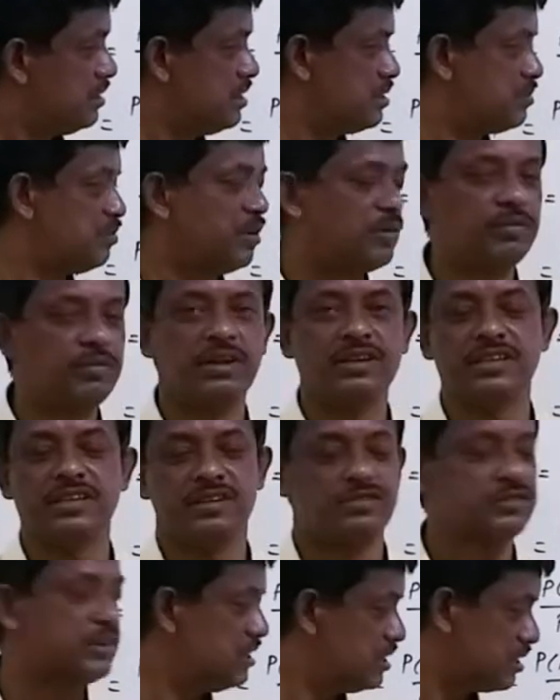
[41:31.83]
formula is a
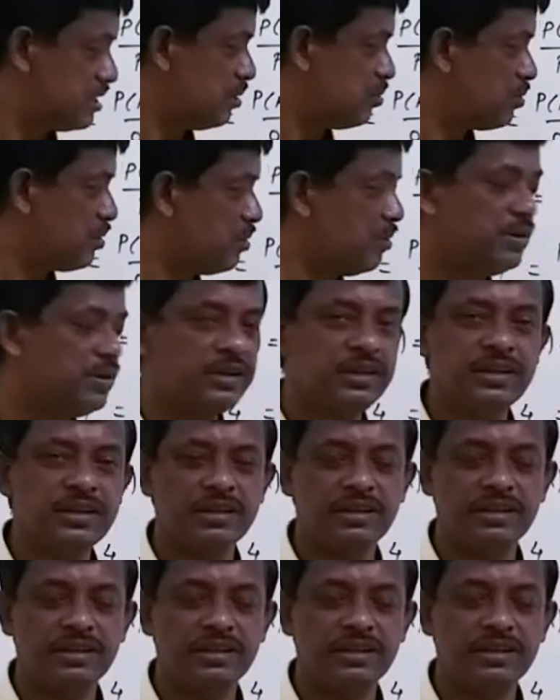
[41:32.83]
traditional probability.